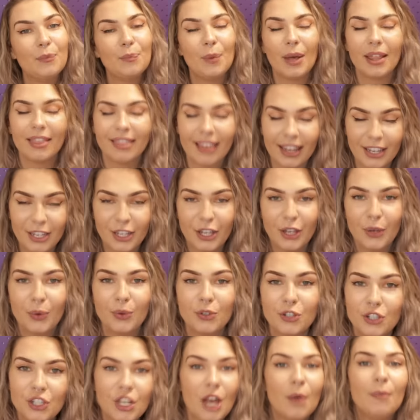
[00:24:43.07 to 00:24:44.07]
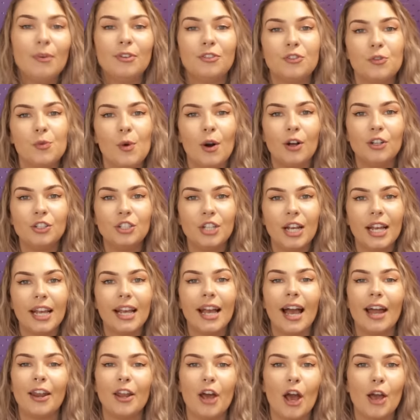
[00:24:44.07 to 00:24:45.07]
But thank you so much for
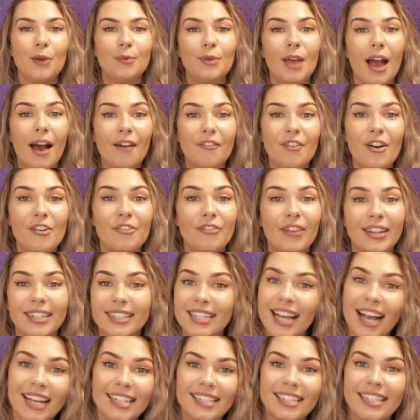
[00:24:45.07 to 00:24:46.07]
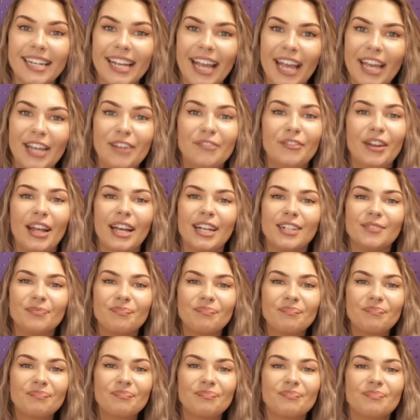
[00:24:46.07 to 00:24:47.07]
watching and I hope you have a fantastic evening.
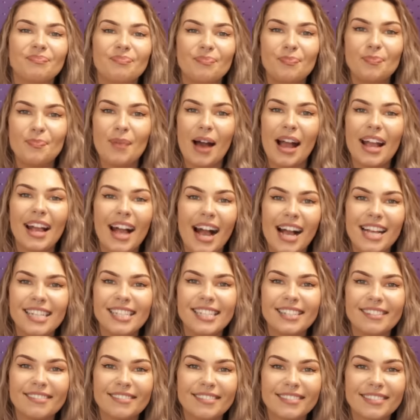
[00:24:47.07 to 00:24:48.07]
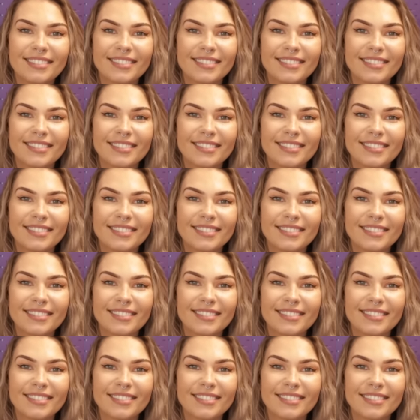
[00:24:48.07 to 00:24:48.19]
Bye guys.